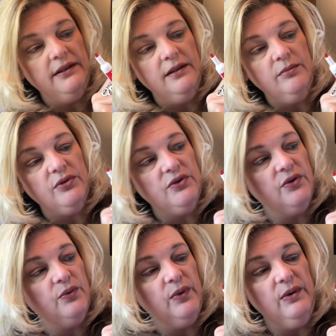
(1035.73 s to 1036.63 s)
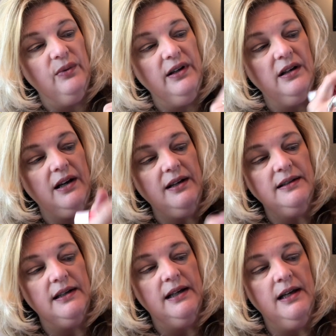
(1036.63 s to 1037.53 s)
the numbers so that we
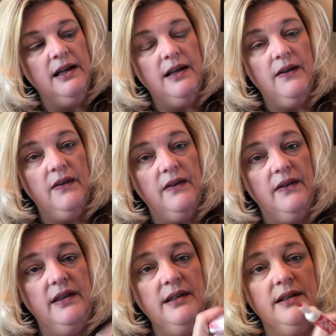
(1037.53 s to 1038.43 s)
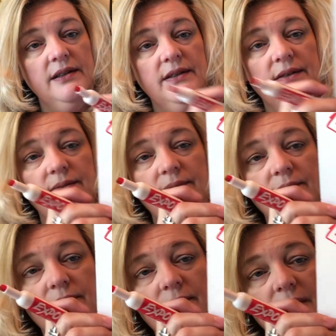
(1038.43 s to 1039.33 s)
realize this
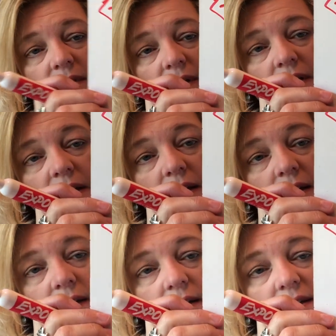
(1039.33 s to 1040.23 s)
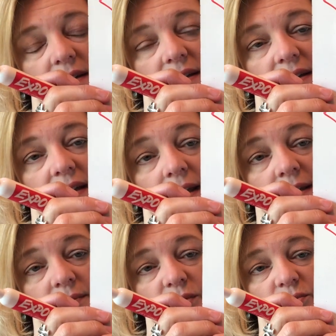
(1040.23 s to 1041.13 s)
is the
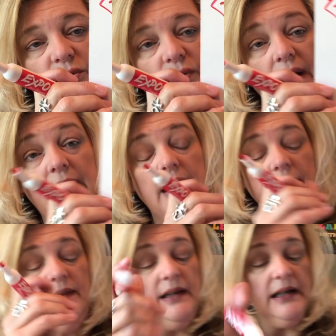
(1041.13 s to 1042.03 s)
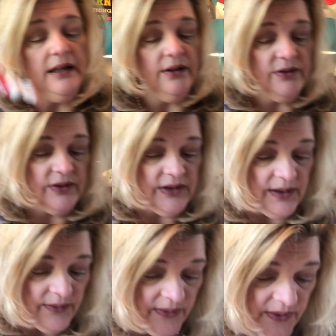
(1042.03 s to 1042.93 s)
decimal point, and then it goes a
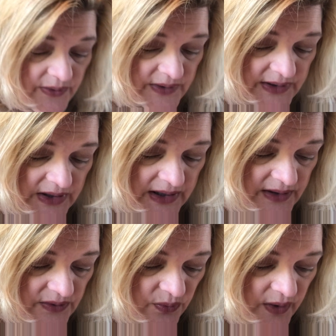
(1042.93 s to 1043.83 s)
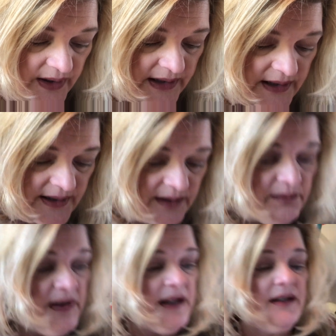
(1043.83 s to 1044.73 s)
step further and says what is the
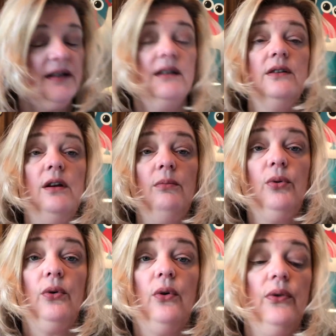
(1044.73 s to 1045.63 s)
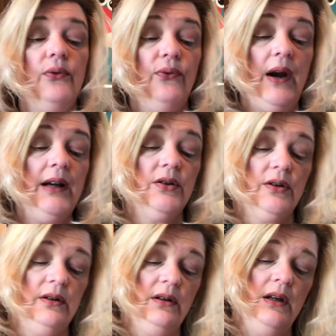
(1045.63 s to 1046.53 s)
mixed number or the
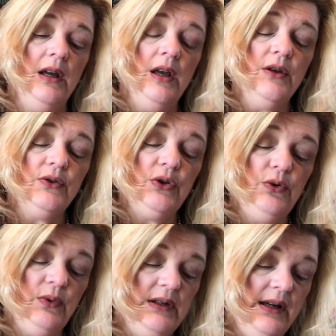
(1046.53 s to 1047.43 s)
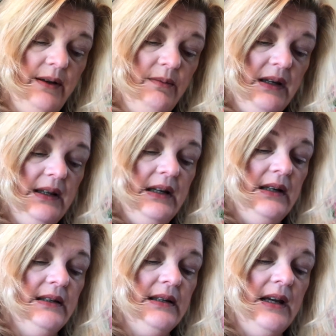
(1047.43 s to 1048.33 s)
fraction. So you would tell me that
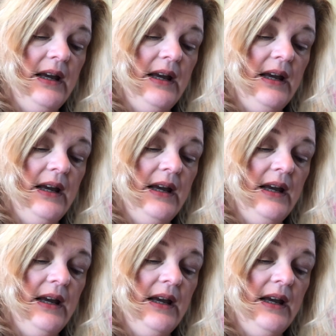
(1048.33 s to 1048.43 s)
it's